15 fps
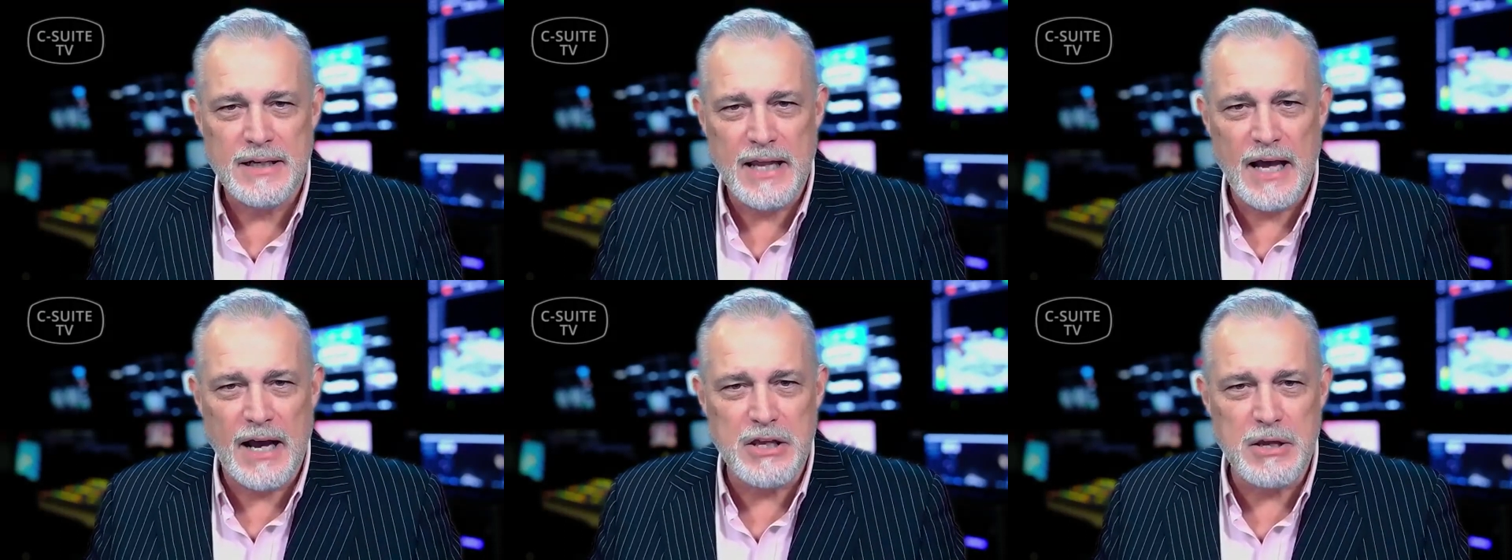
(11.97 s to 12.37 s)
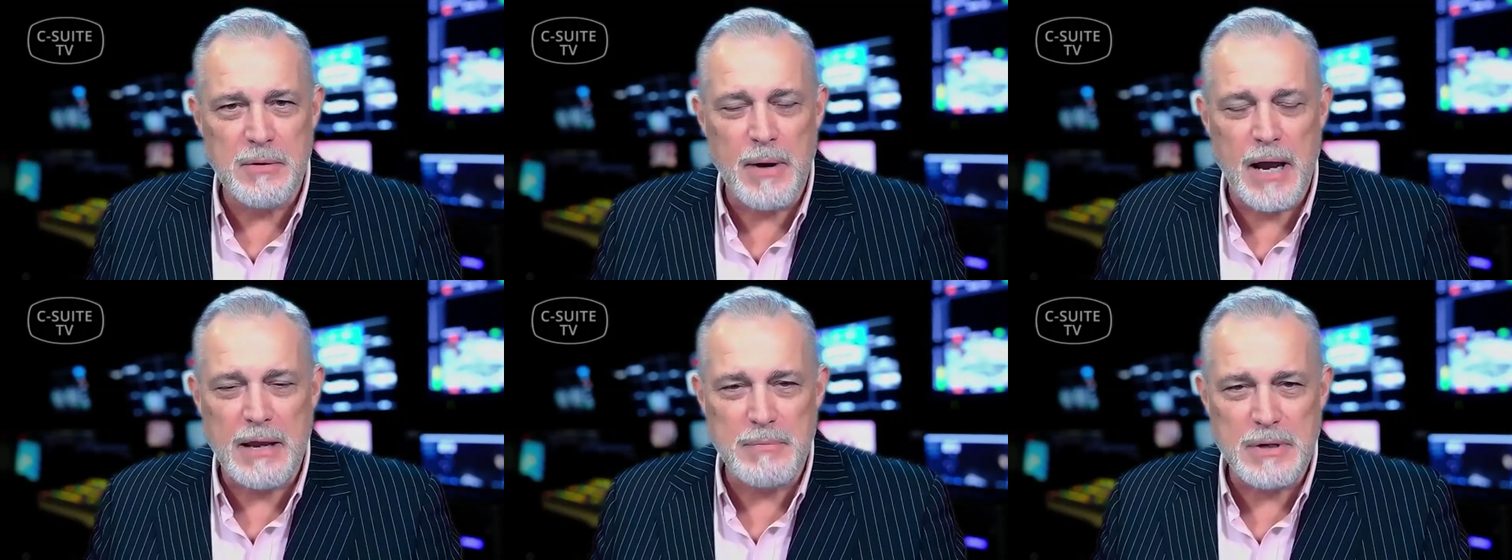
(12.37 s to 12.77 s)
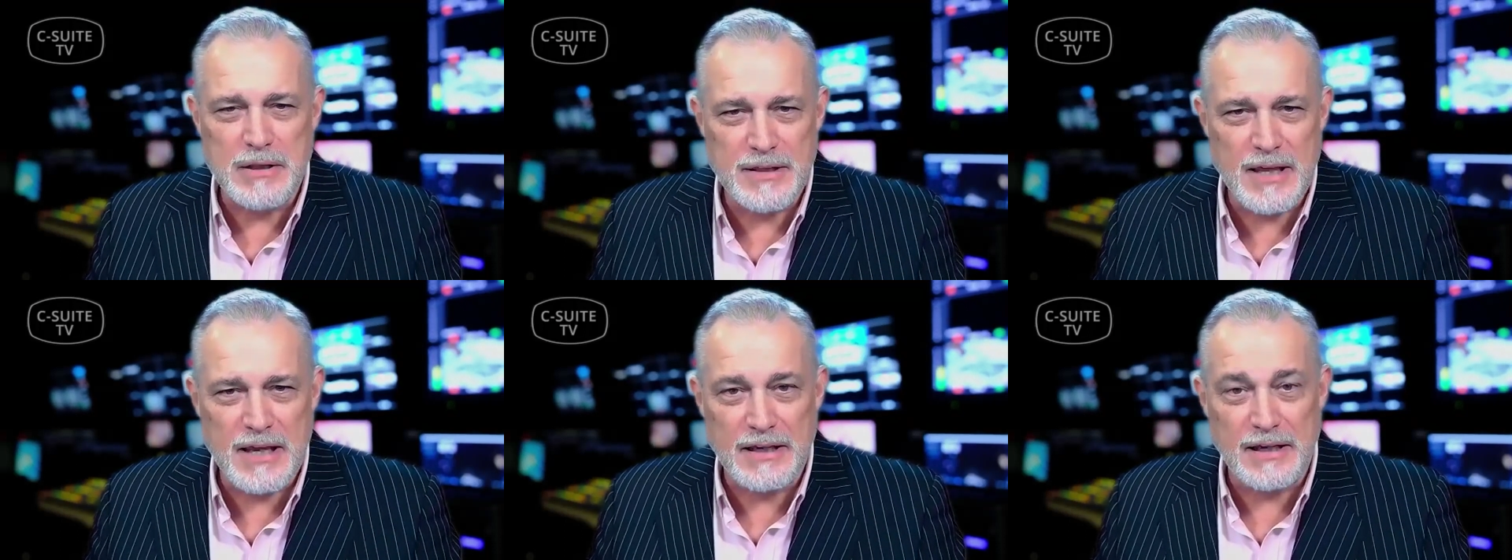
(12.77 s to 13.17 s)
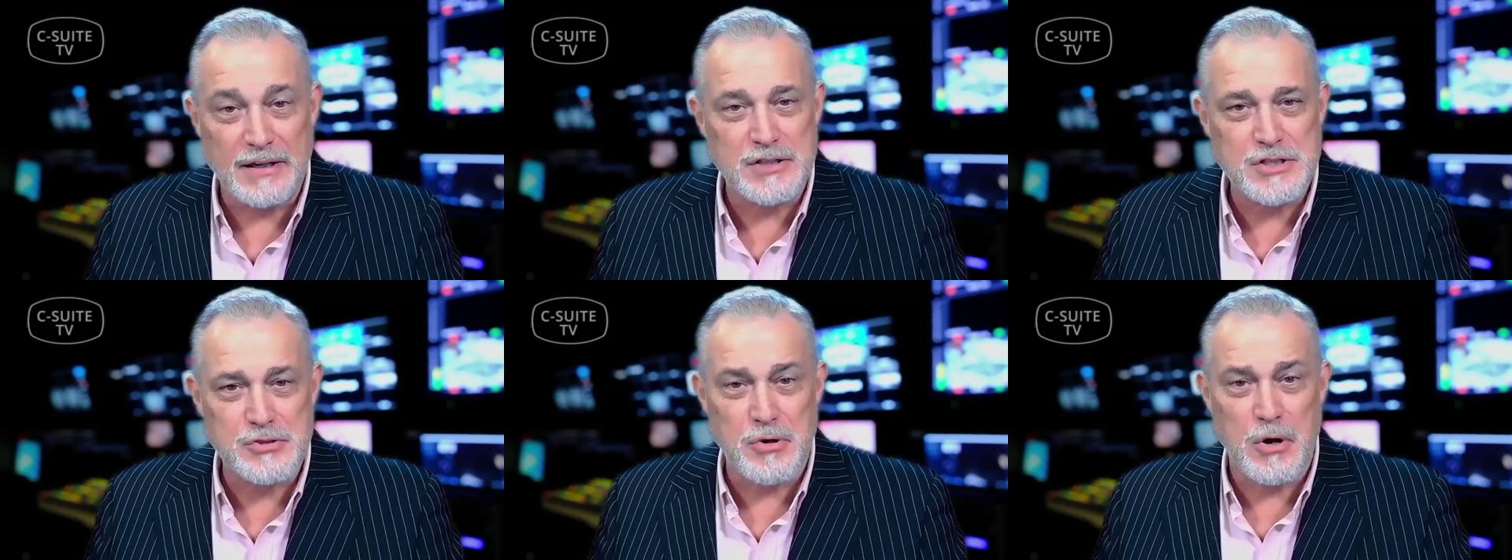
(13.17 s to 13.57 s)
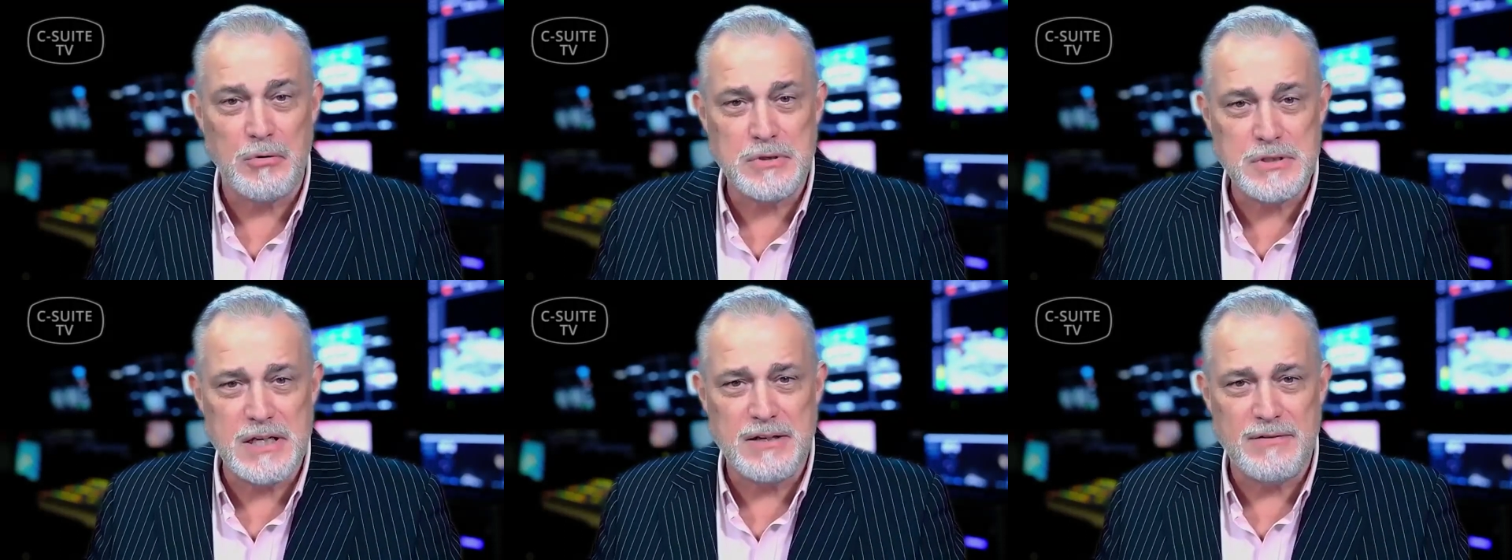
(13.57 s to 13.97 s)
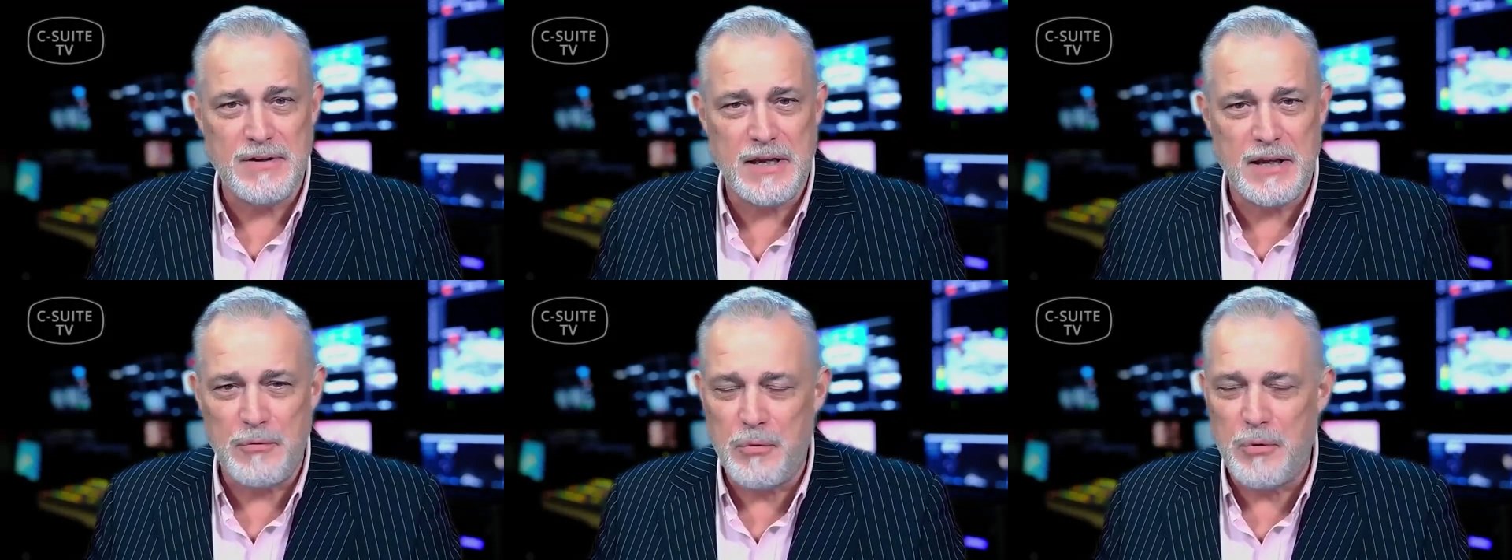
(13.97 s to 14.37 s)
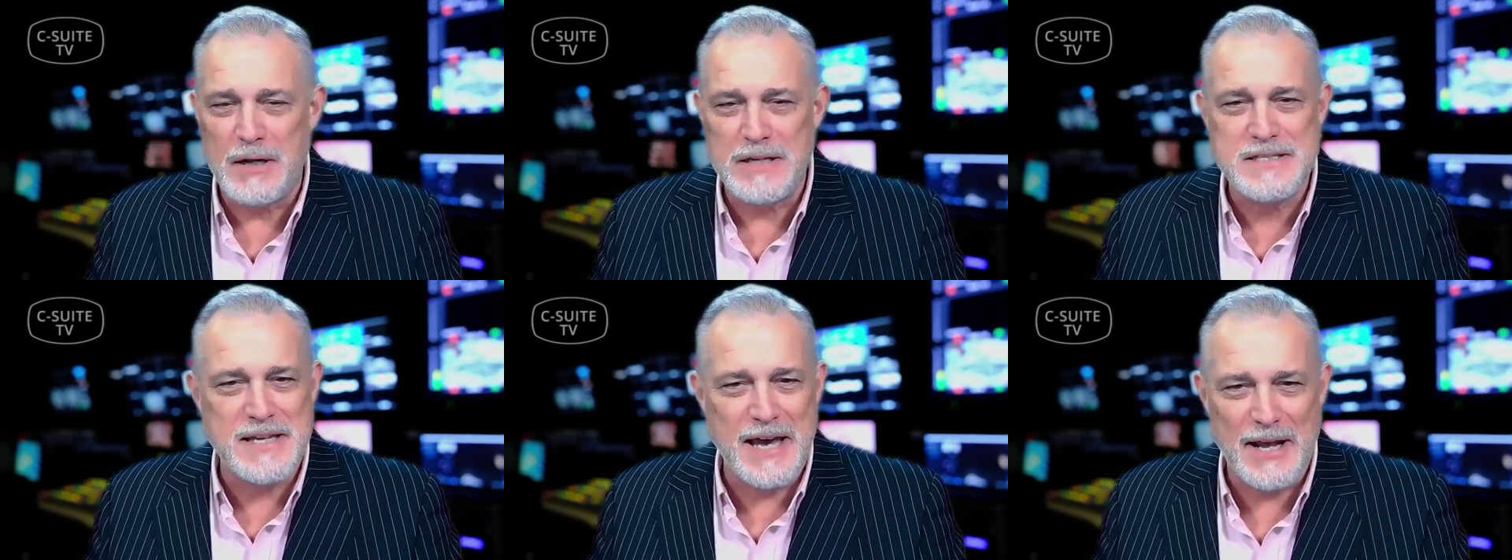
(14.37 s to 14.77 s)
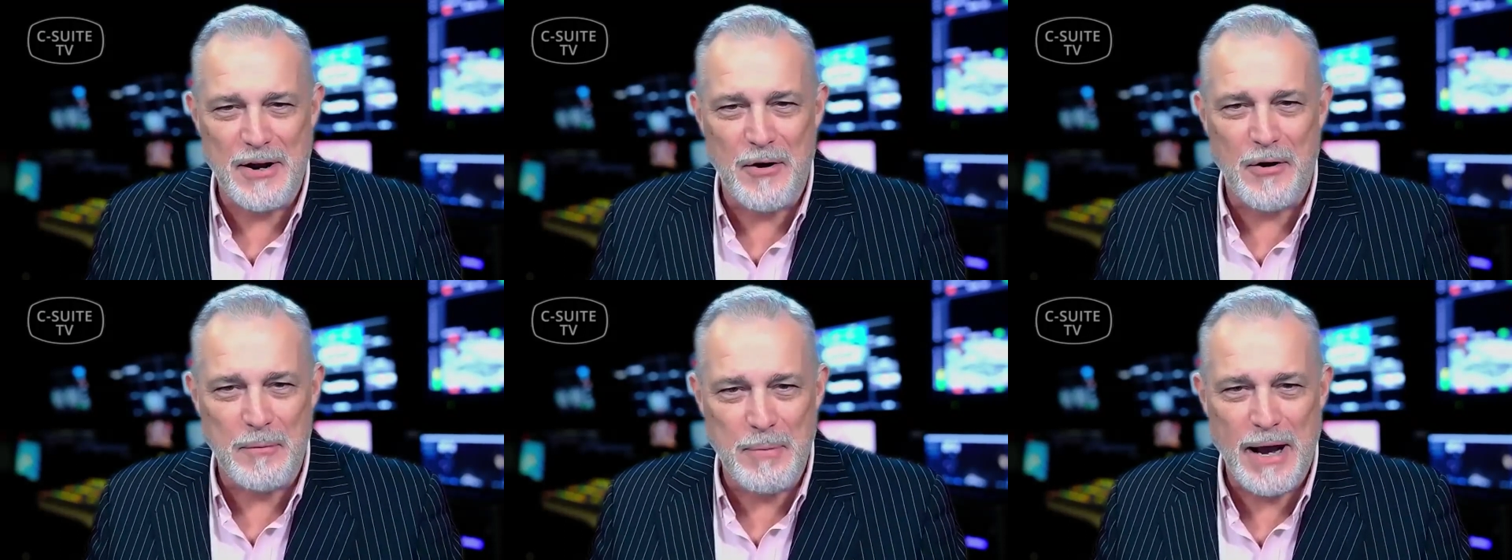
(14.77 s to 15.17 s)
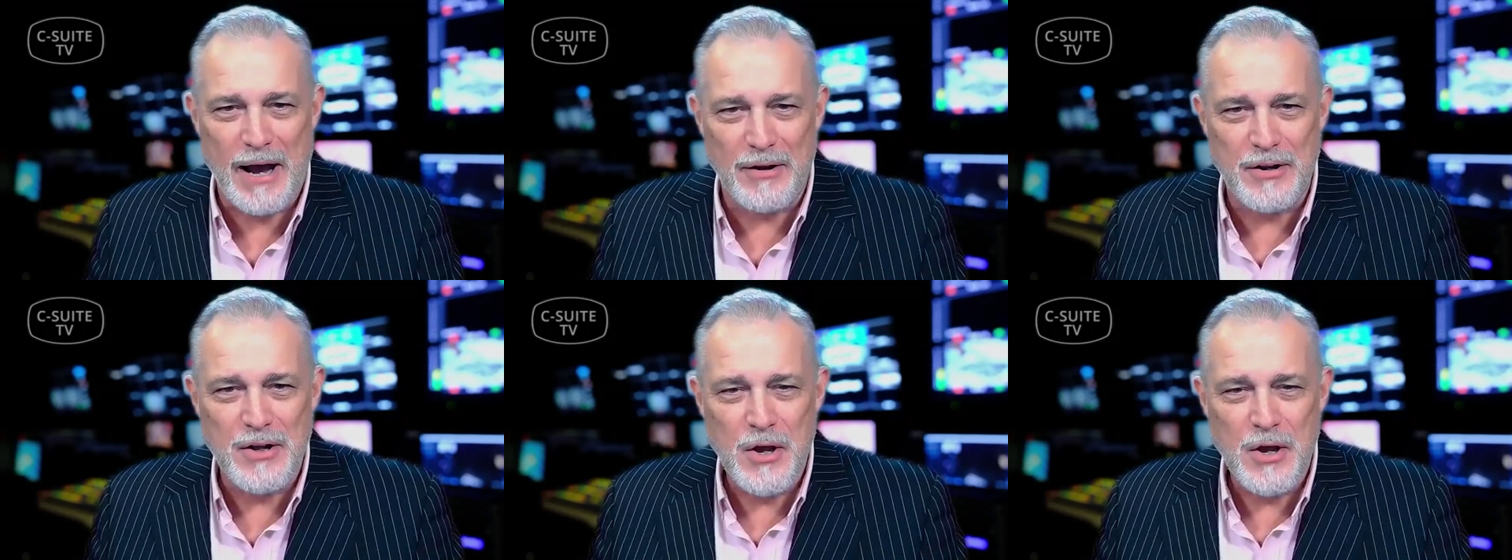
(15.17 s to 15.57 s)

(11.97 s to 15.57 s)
Now, you might be thinking, Stroke TV, what's that all about?